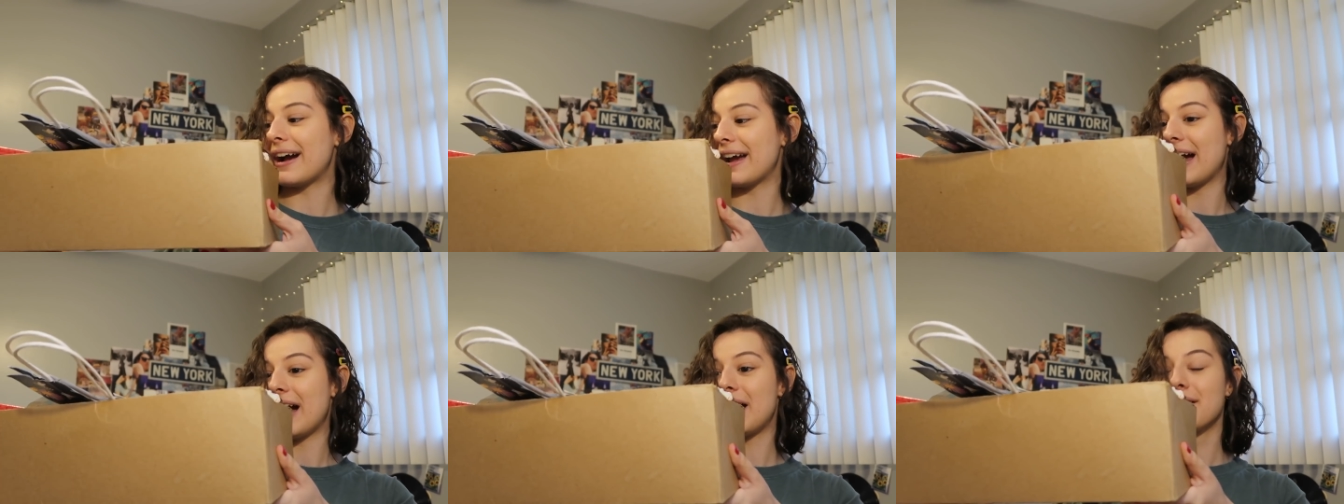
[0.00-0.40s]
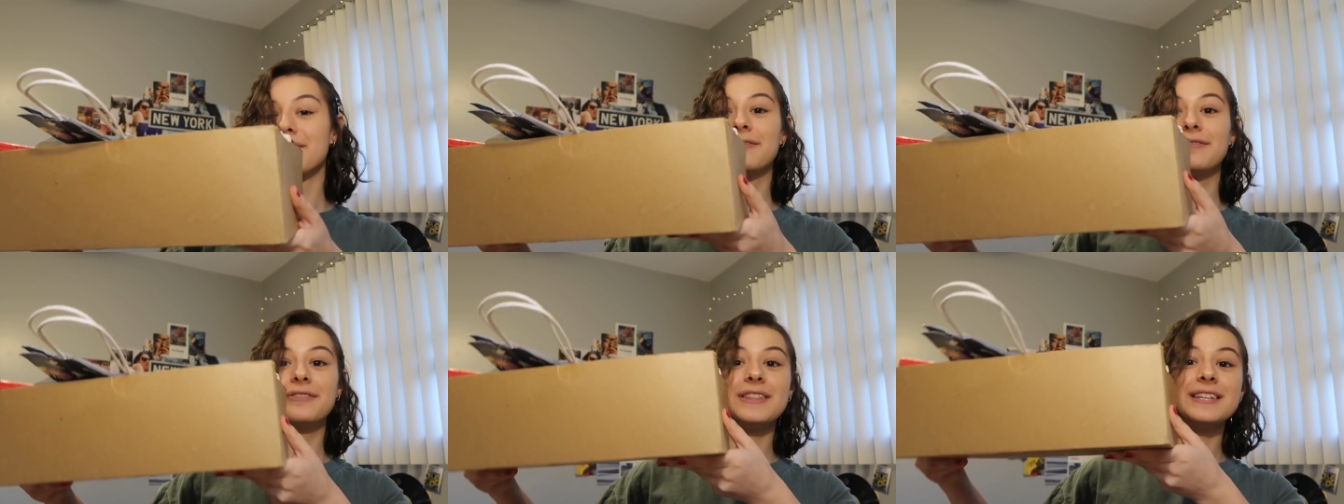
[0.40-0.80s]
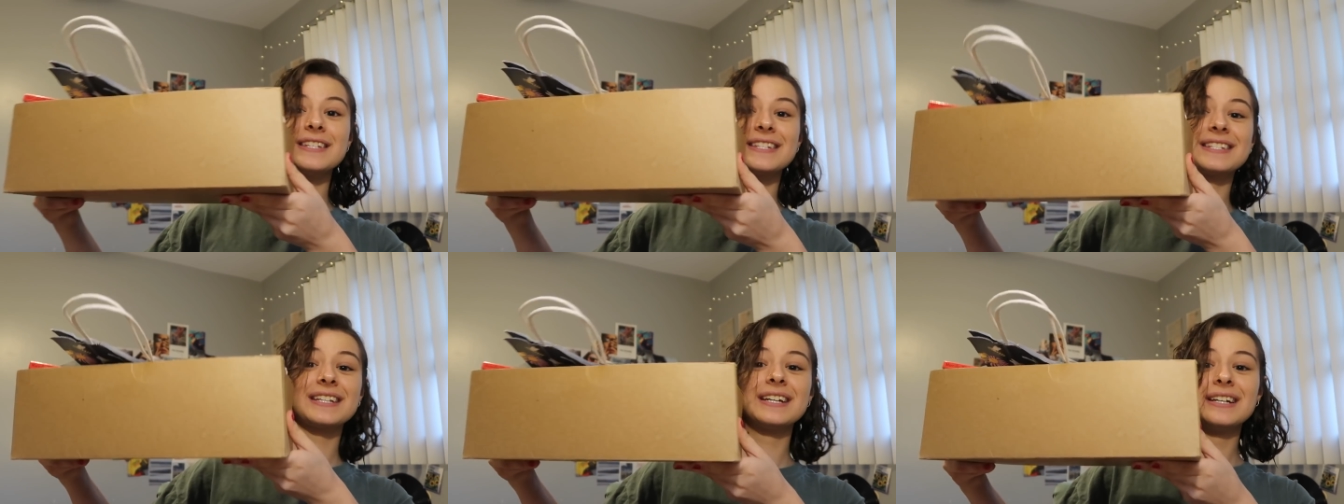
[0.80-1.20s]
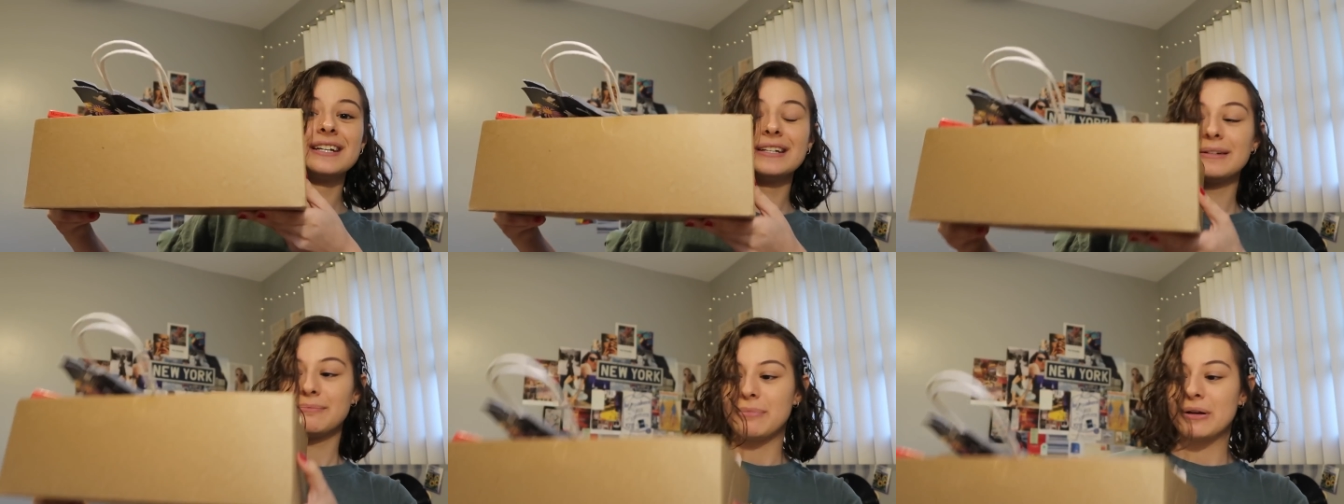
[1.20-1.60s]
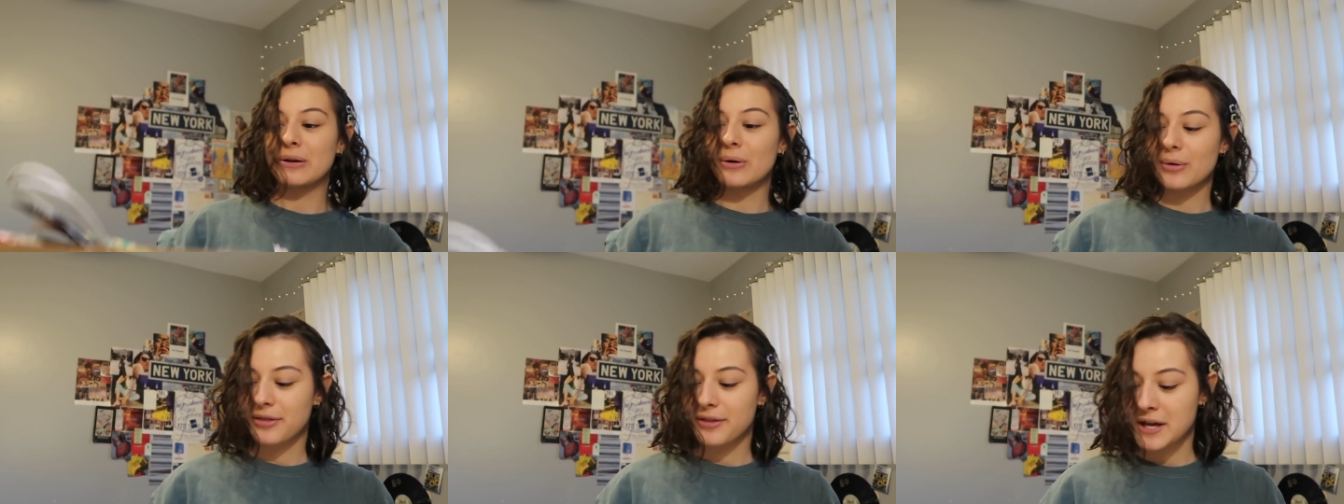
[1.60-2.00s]
I have this
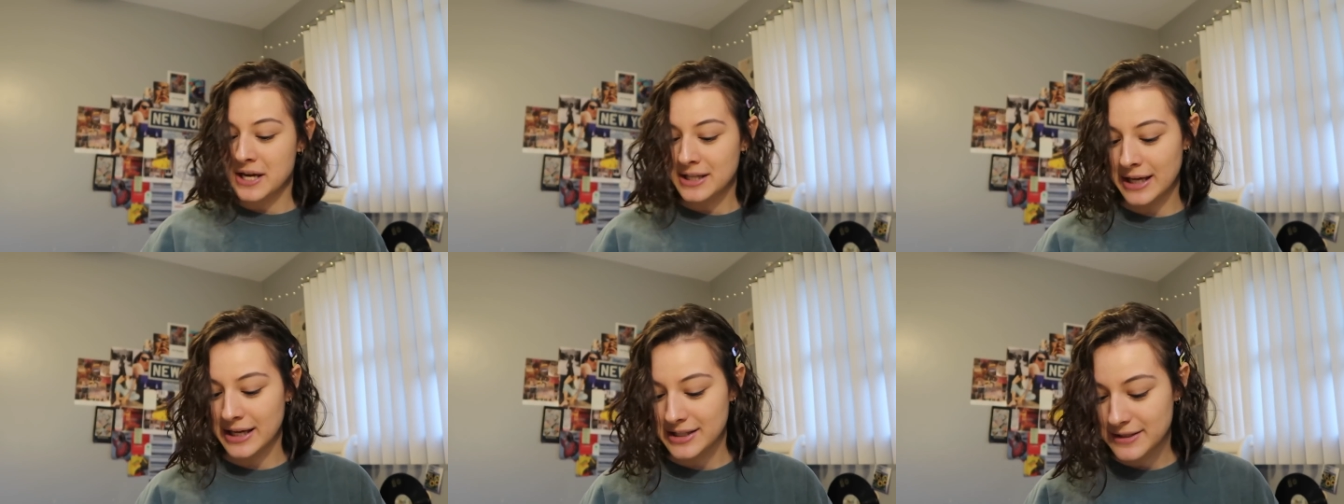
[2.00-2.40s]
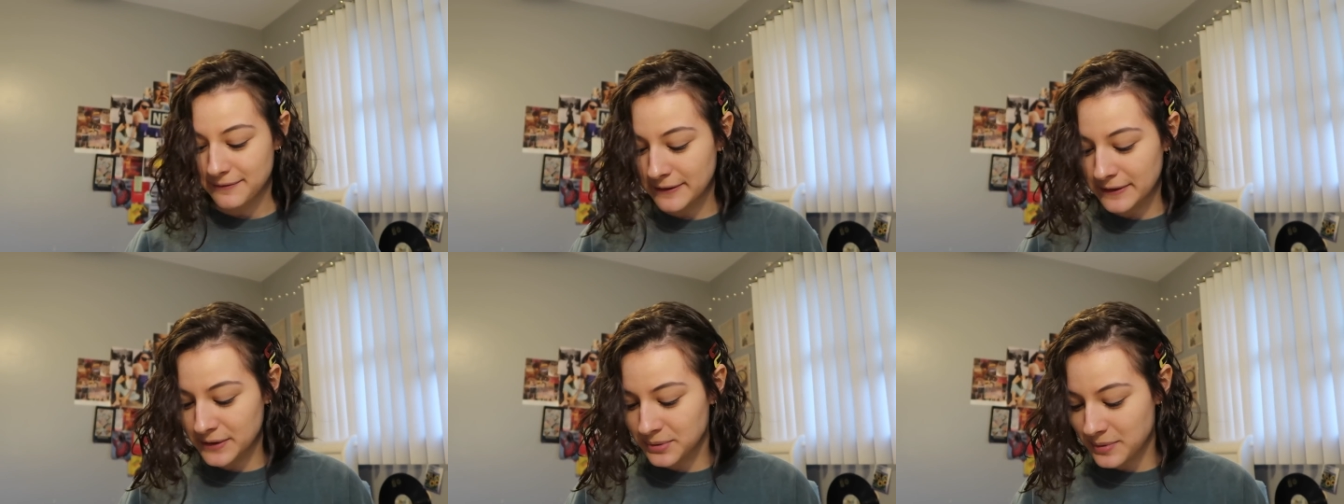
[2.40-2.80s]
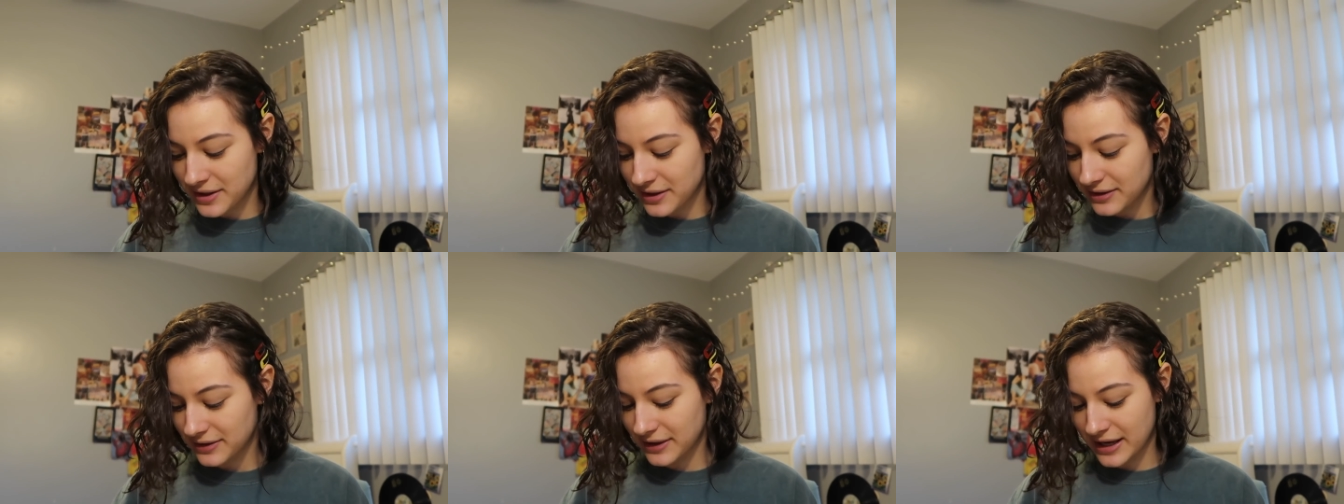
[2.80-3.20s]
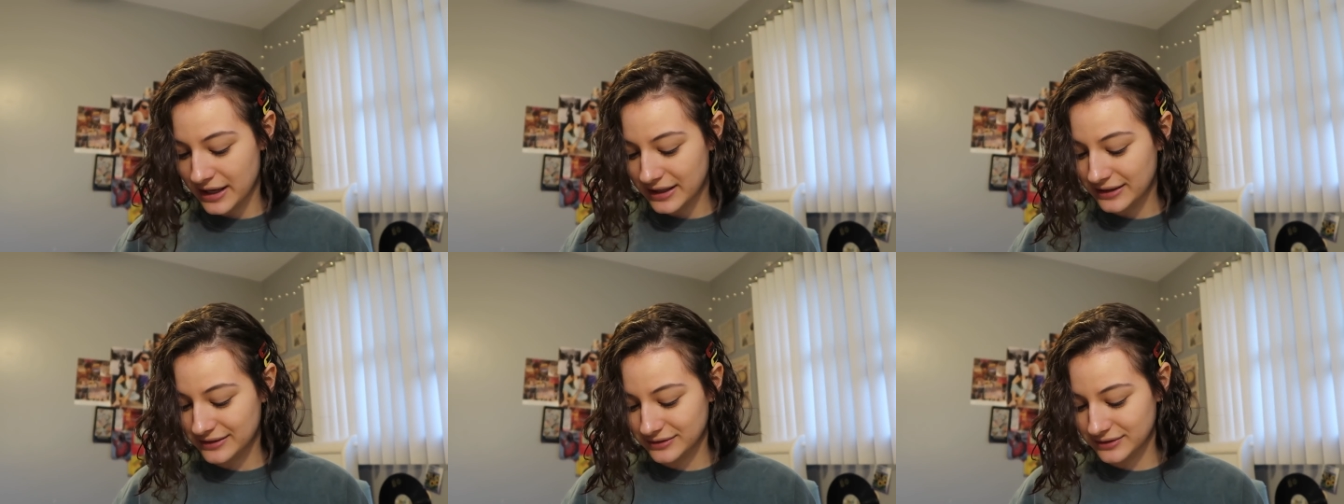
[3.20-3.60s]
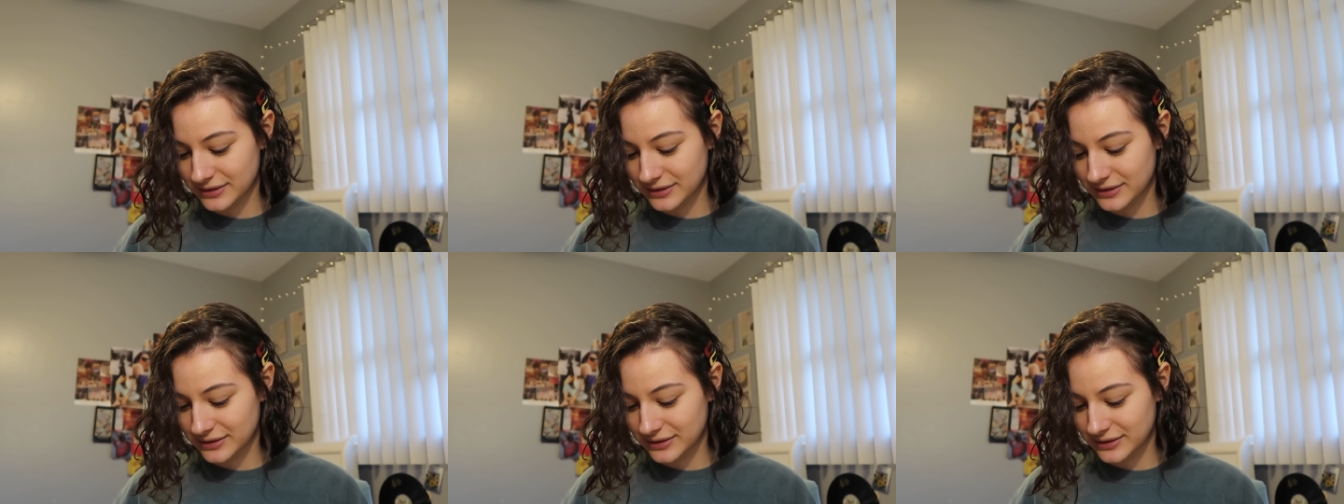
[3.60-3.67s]
big old thing that's filled with like